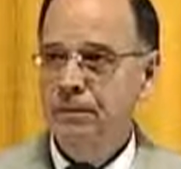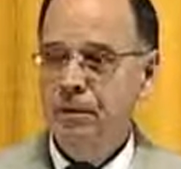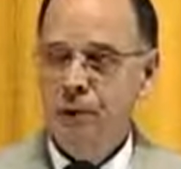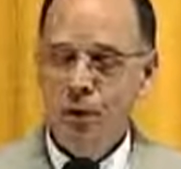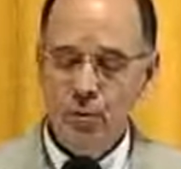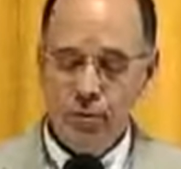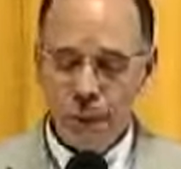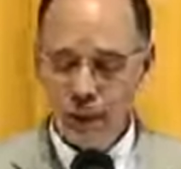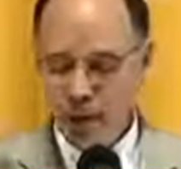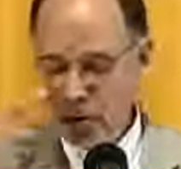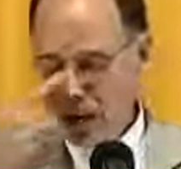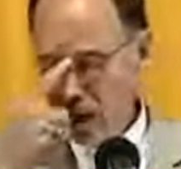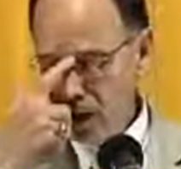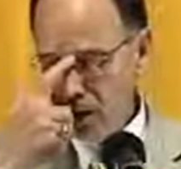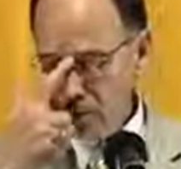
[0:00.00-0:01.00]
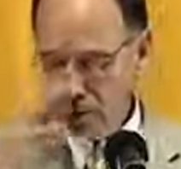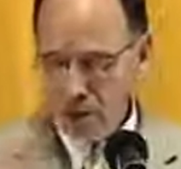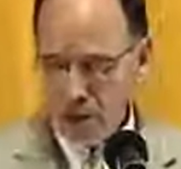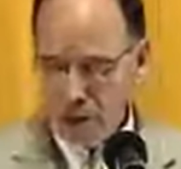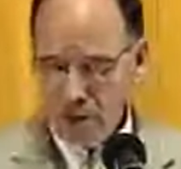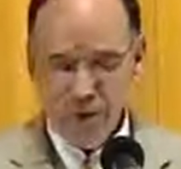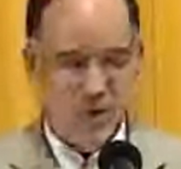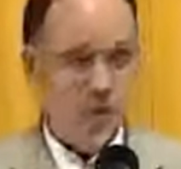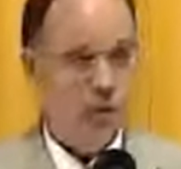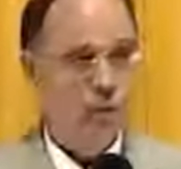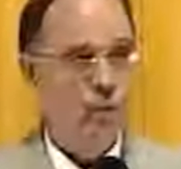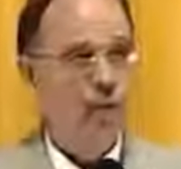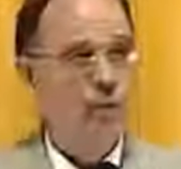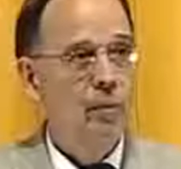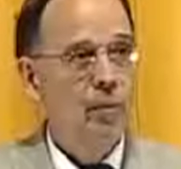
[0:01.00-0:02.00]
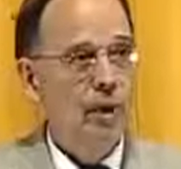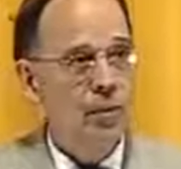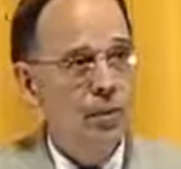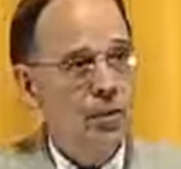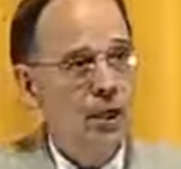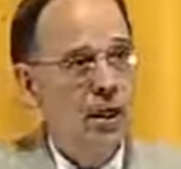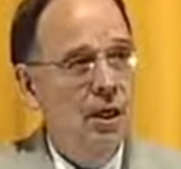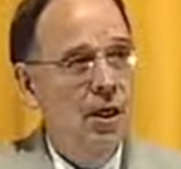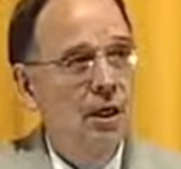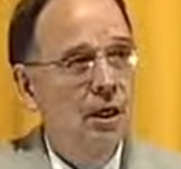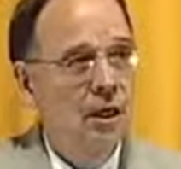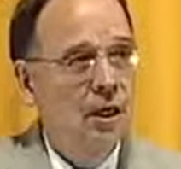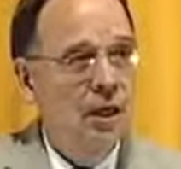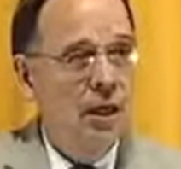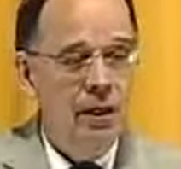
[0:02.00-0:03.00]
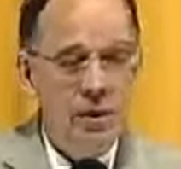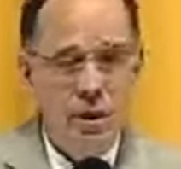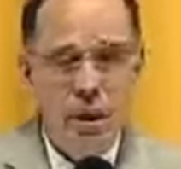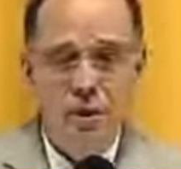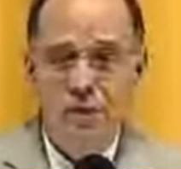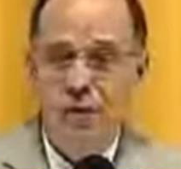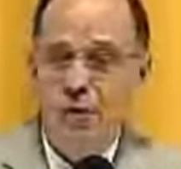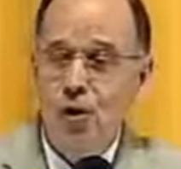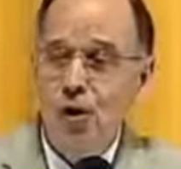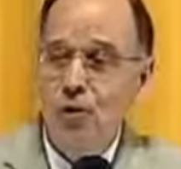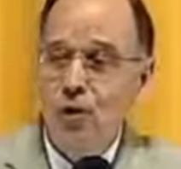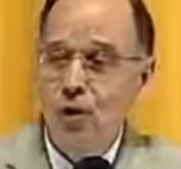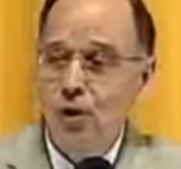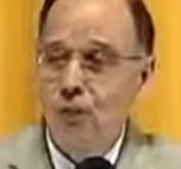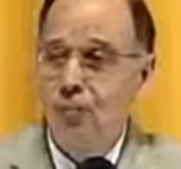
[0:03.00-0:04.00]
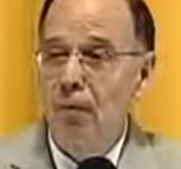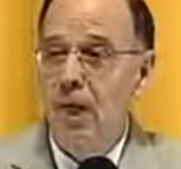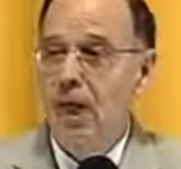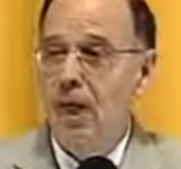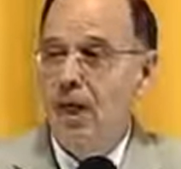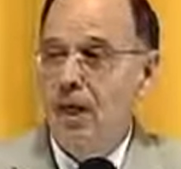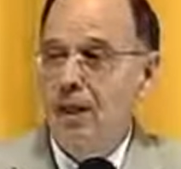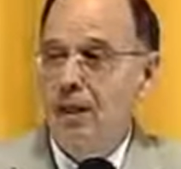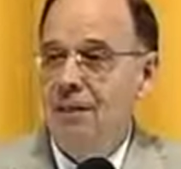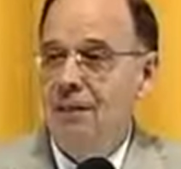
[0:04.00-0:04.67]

You know, Plato and Aristotle viewed women as deformed men.